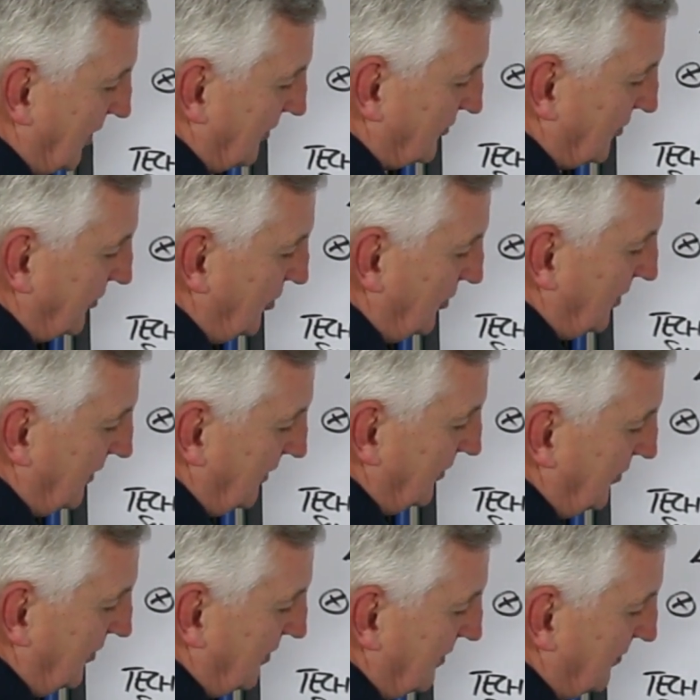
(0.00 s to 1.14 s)
So you
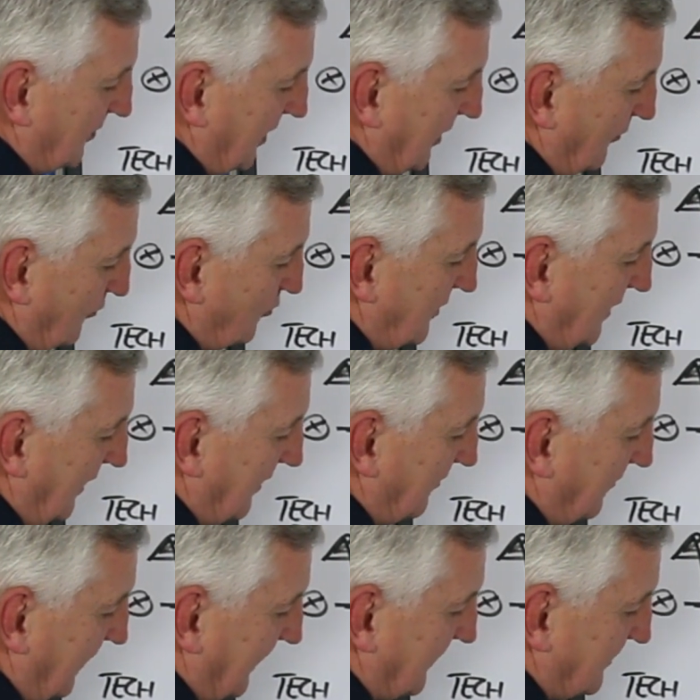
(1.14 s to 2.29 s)
can be really
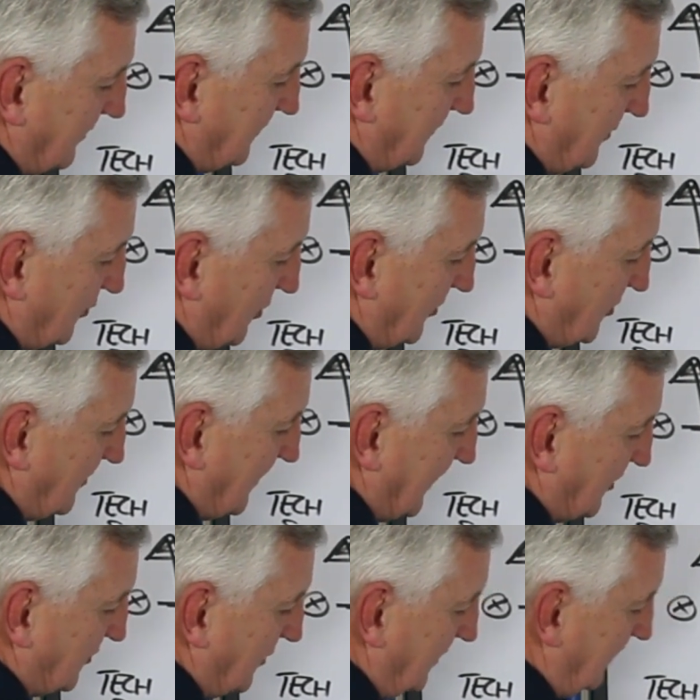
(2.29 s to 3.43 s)
effective at project
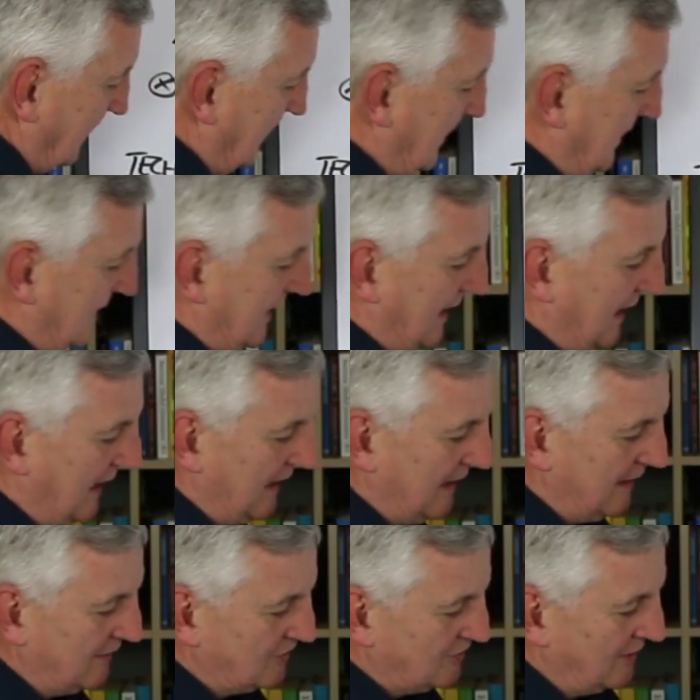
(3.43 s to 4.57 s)
management
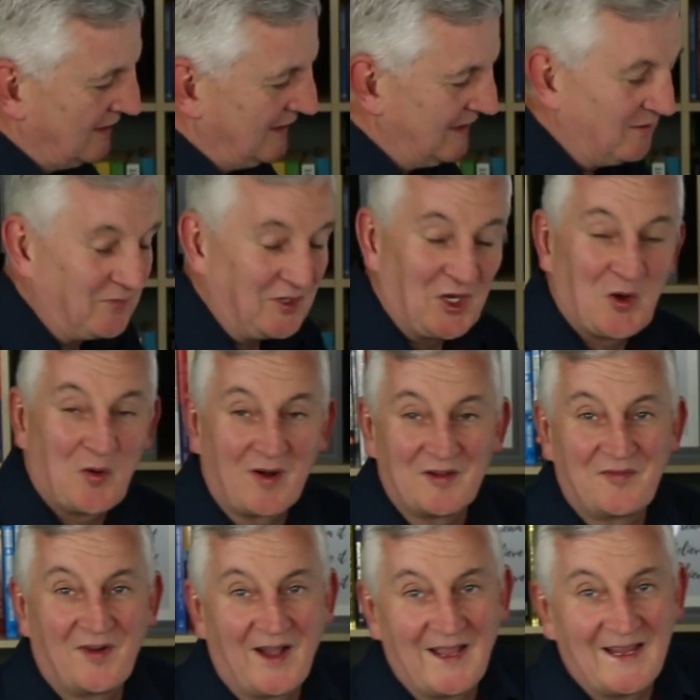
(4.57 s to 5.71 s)
and be
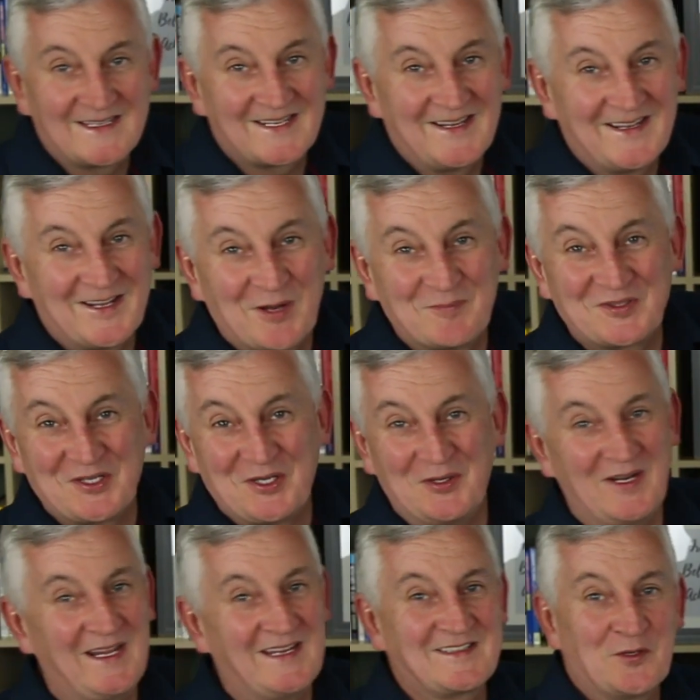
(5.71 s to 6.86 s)
qualified up to your
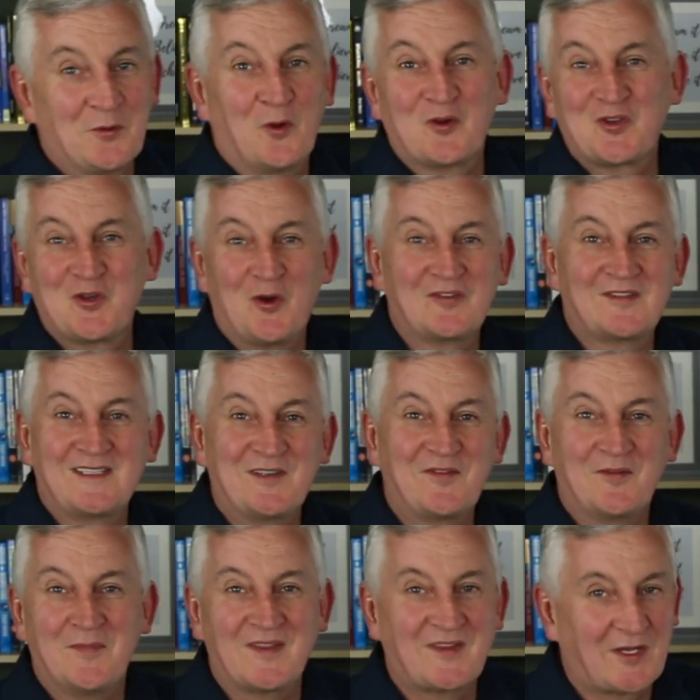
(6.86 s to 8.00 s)
ears in all sorts of
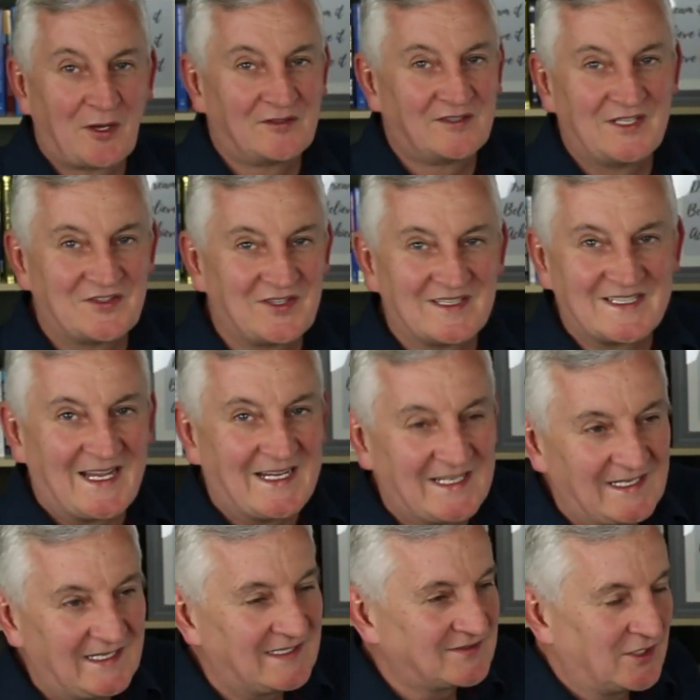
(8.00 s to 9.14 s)
different methodologies and
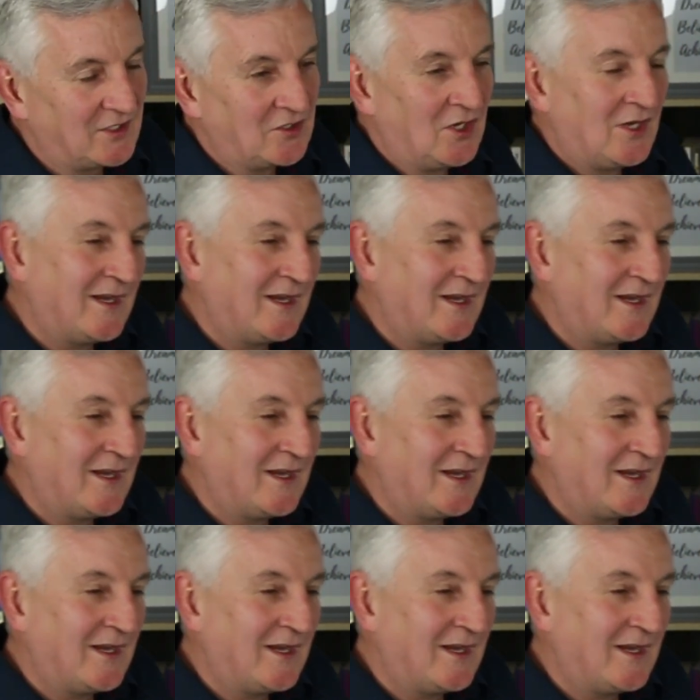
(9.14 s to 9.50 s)
techniques and